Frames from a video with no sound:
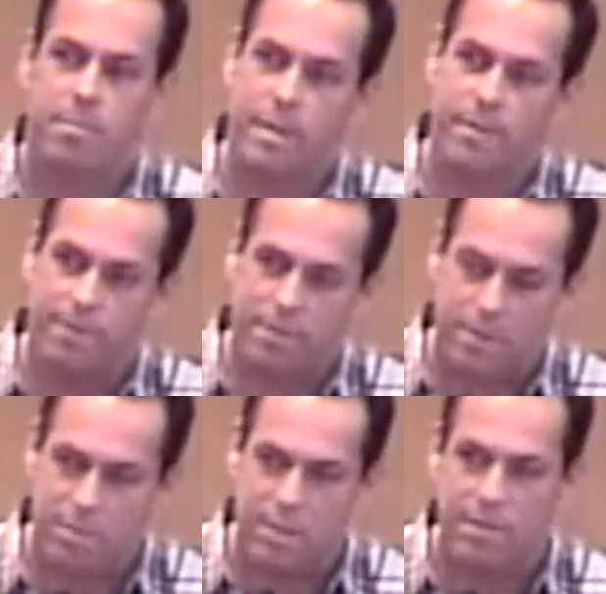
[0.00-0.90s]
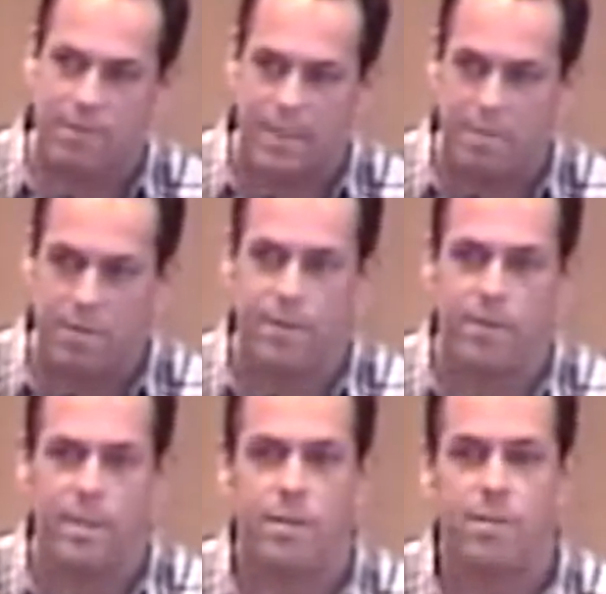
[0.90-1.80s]
my siblings and family
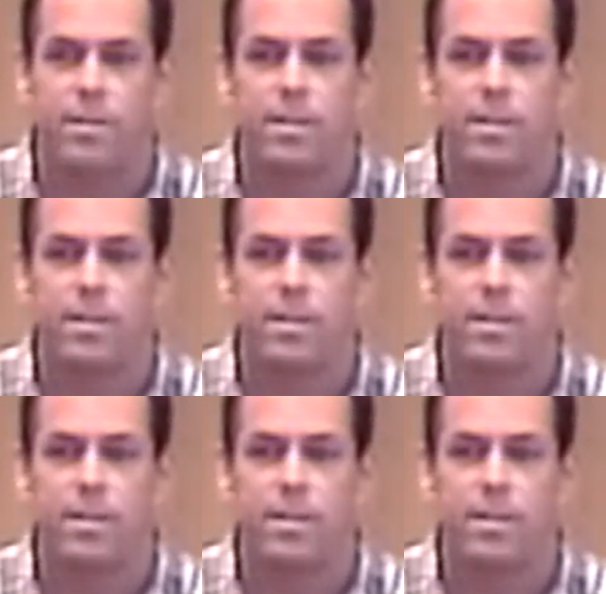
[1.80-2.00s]
found out,